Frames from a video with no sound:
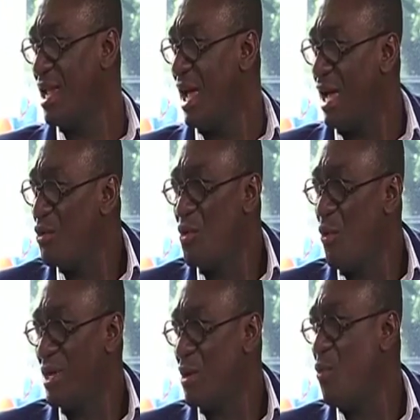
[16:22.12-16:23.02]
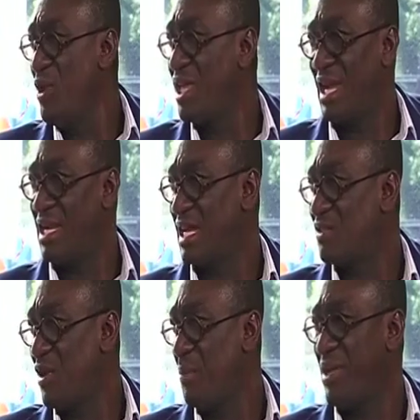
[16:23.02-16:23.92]
I don't know what a weekend does
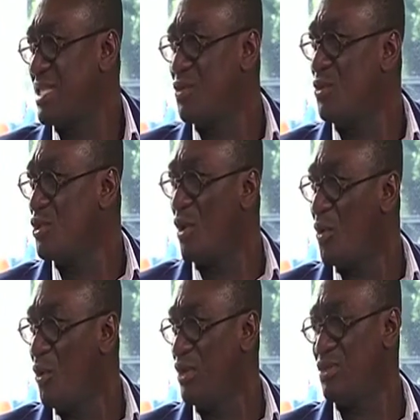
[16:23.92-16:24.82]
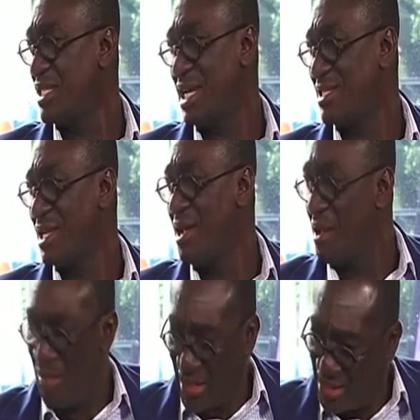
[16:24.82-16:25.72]
for a person who is not going to church,
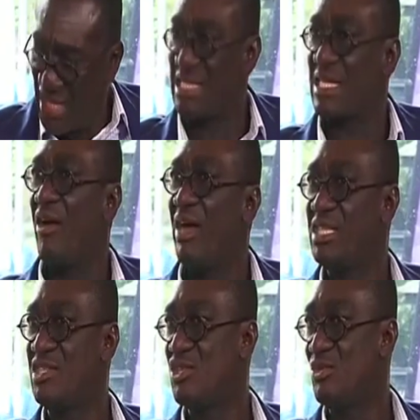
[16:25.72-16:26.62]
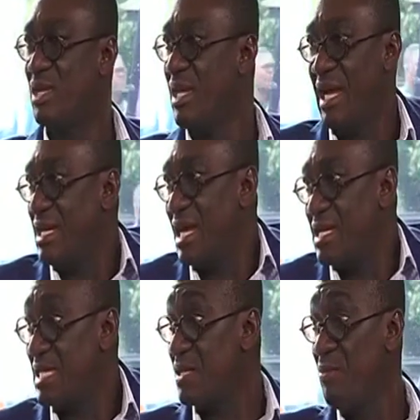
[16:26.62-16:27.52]
but that's our attitude, and that
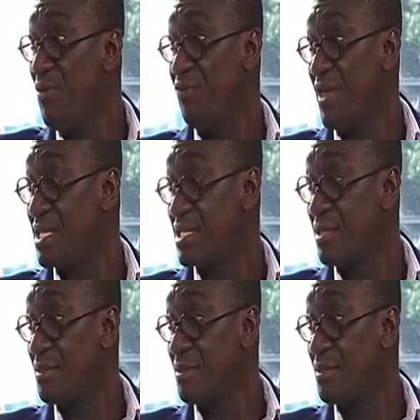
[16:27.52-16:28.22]
hasn't been fixed.